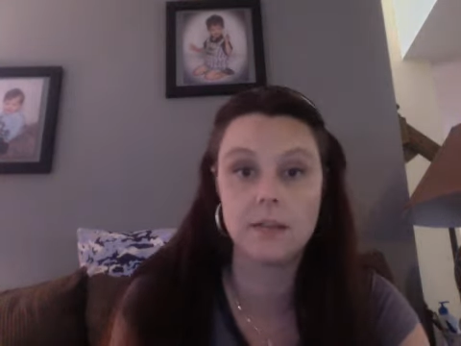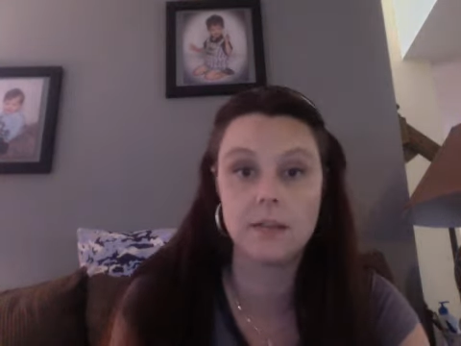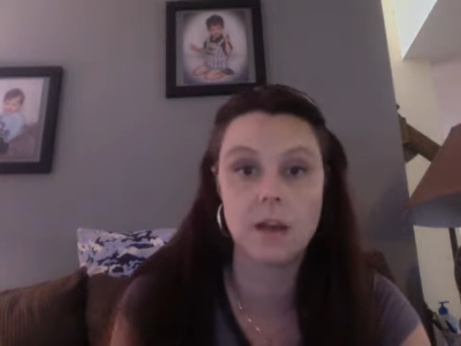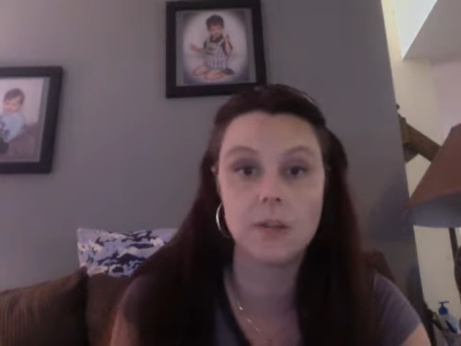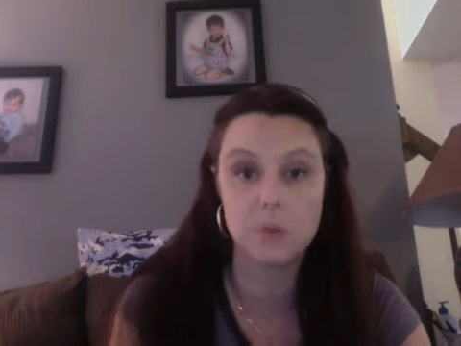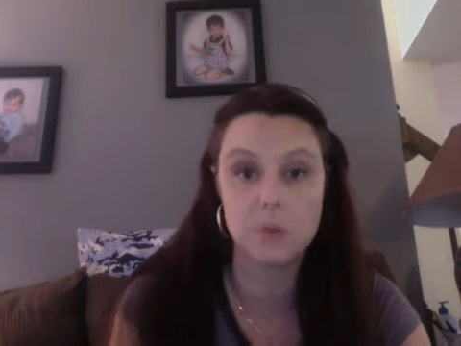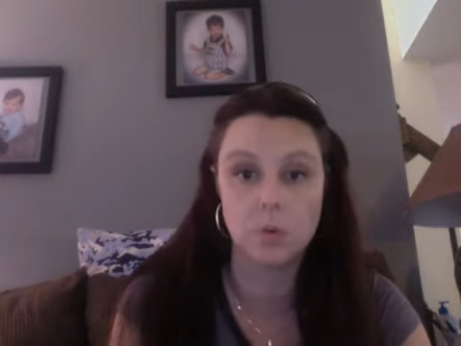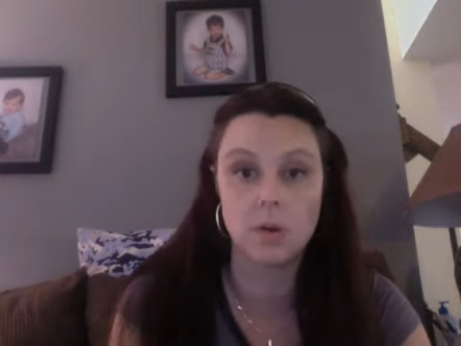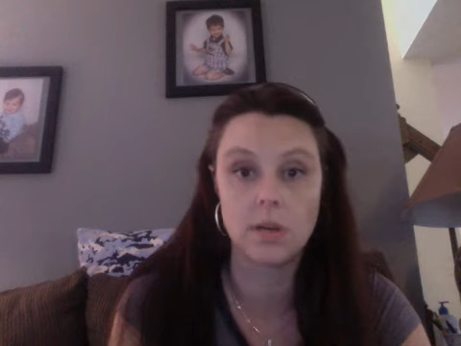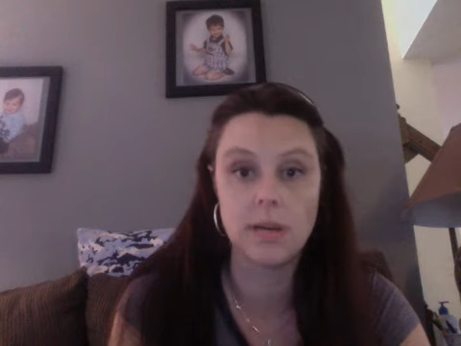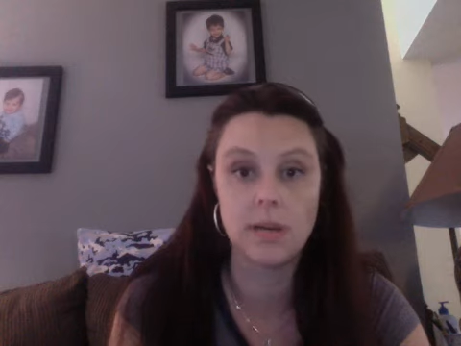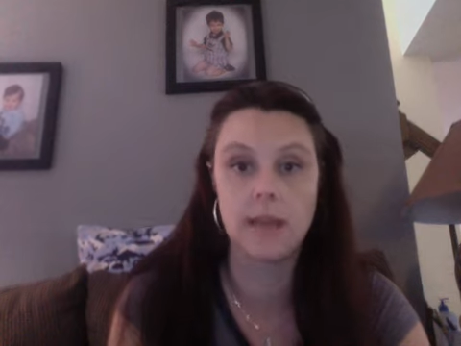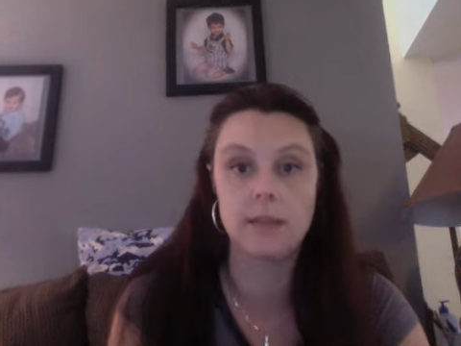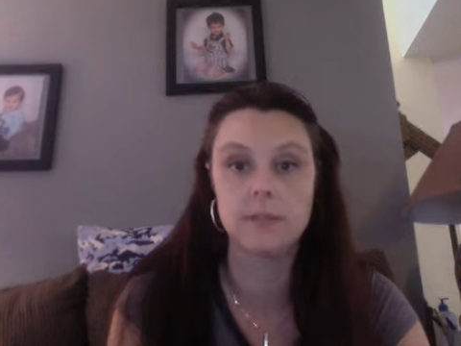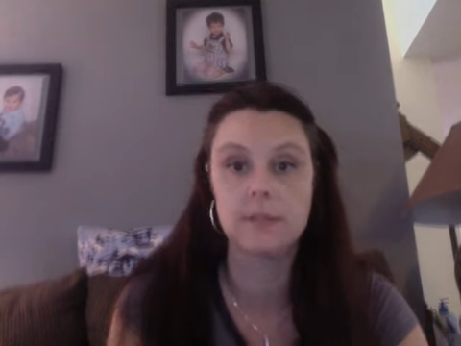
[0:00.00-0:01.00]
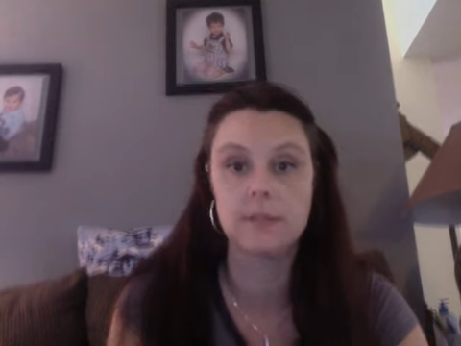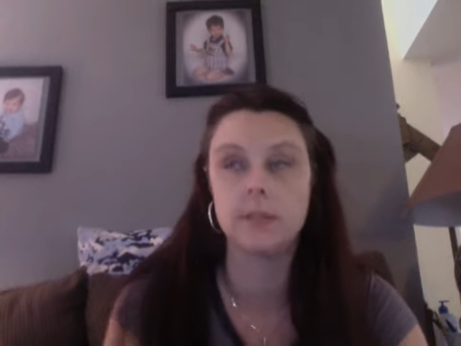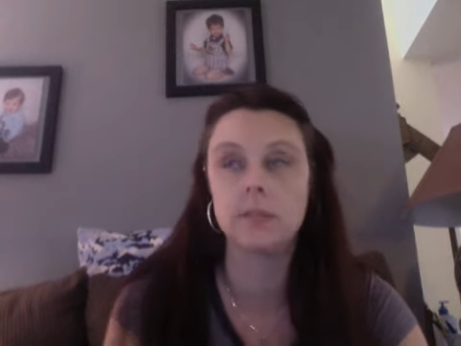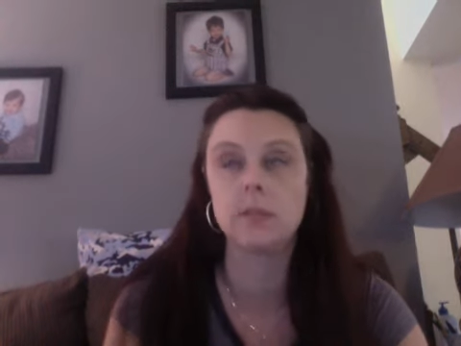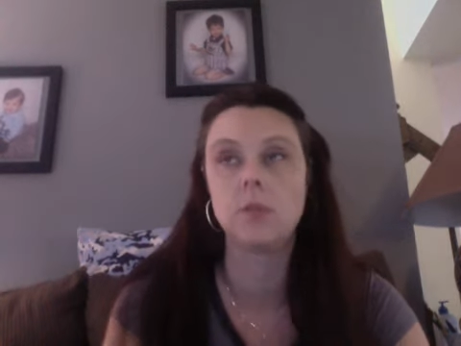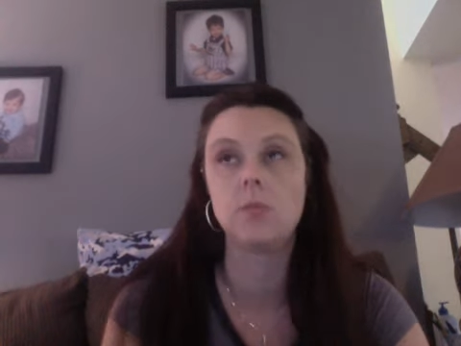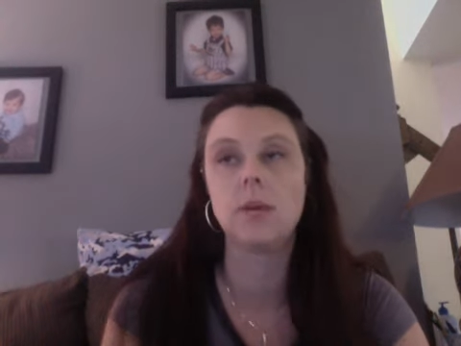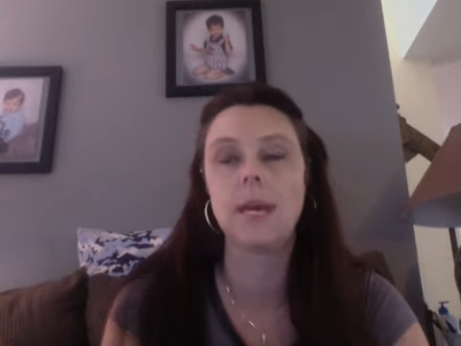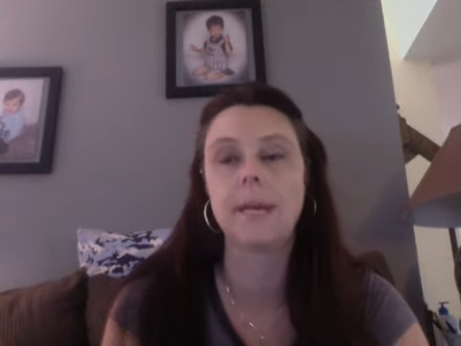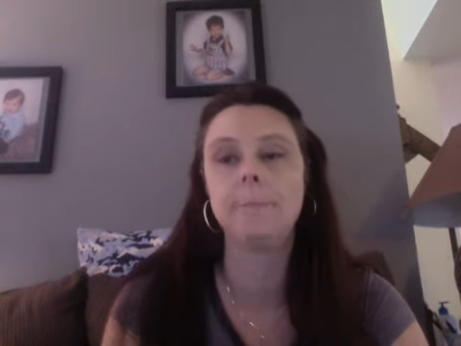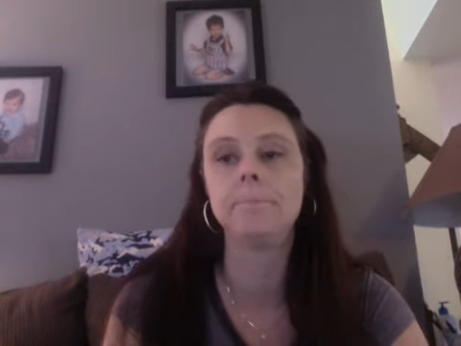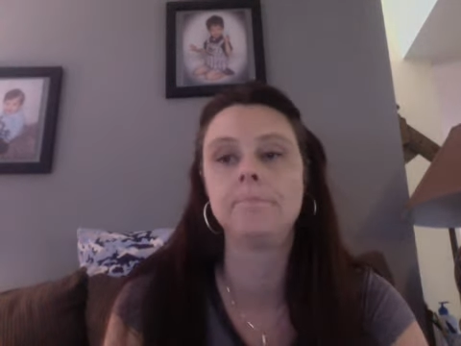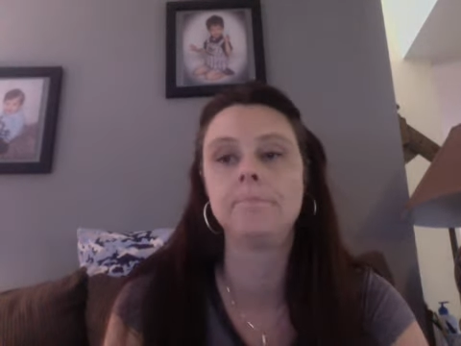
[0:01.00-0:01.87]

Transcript: not your analysis, okay?